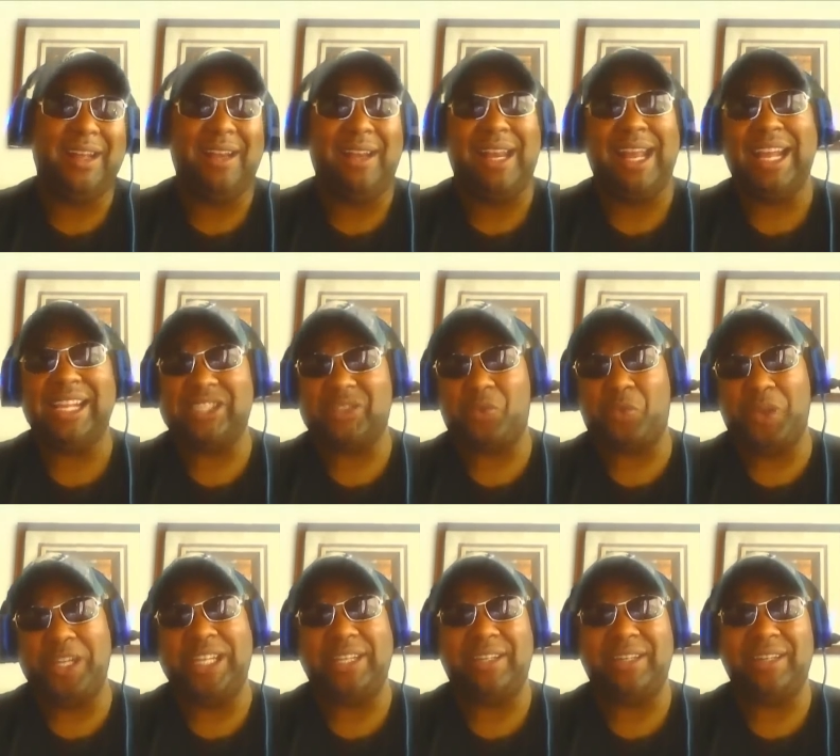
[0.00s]
Last
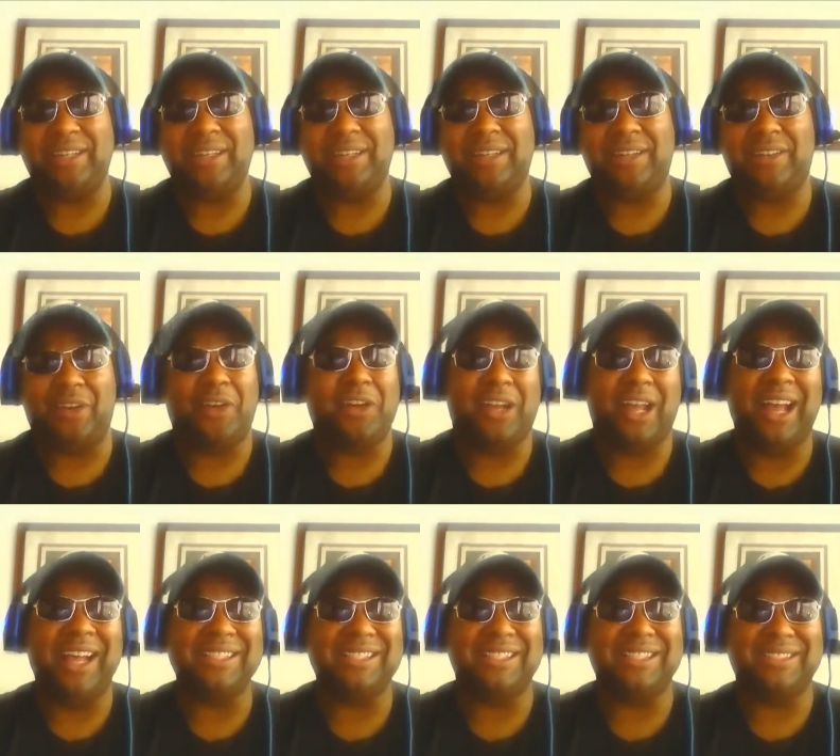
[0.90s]
week, Kirk
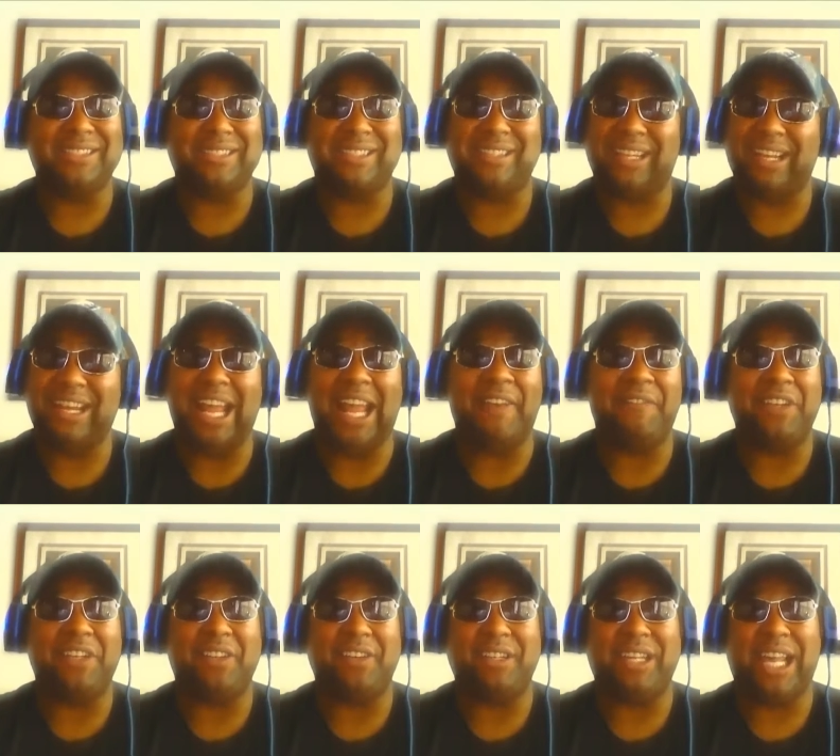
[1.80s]
Cousins didn't
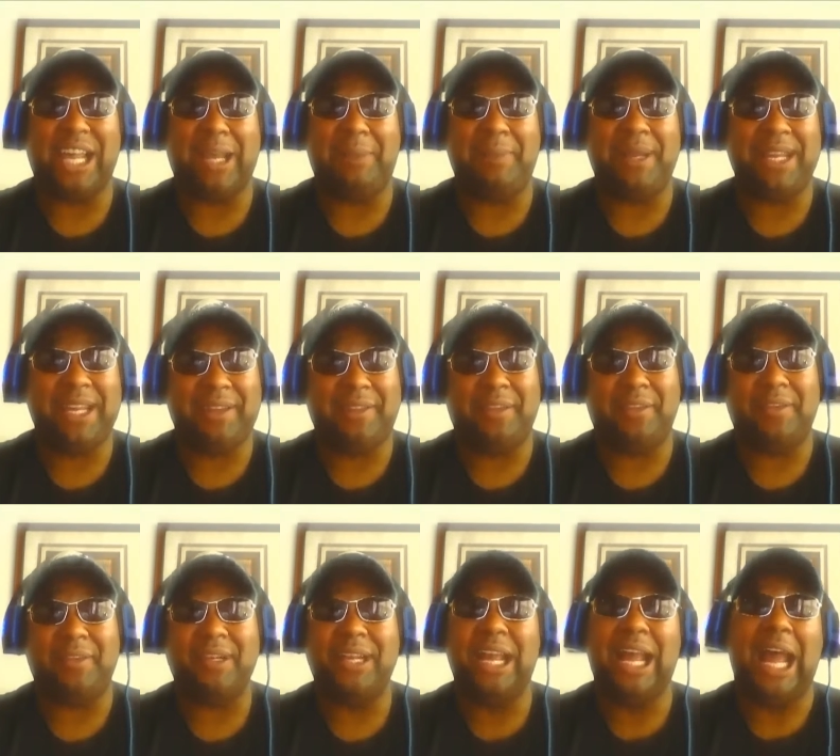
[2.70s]
have a good game
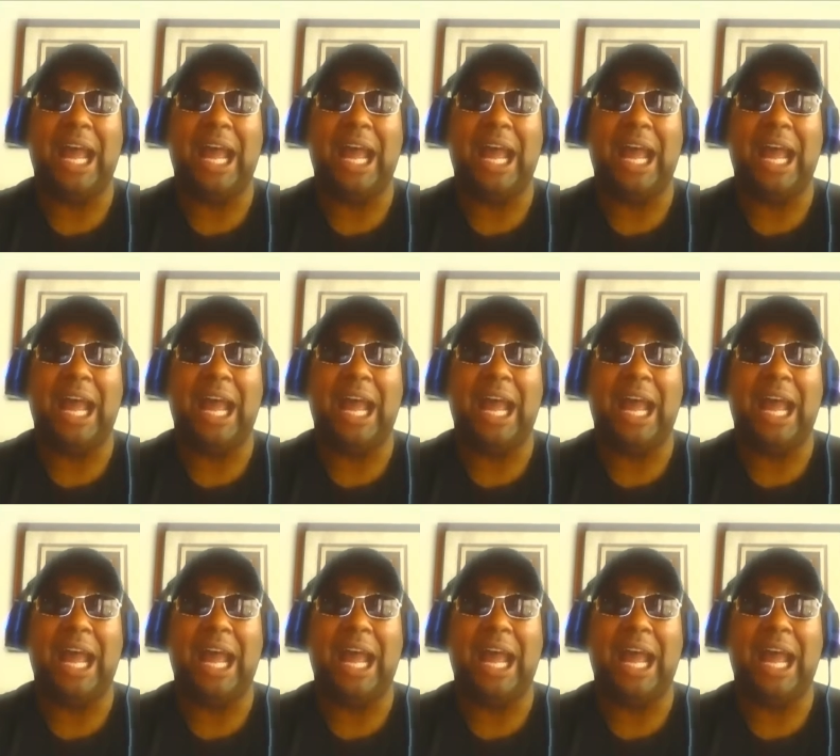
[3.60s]
either.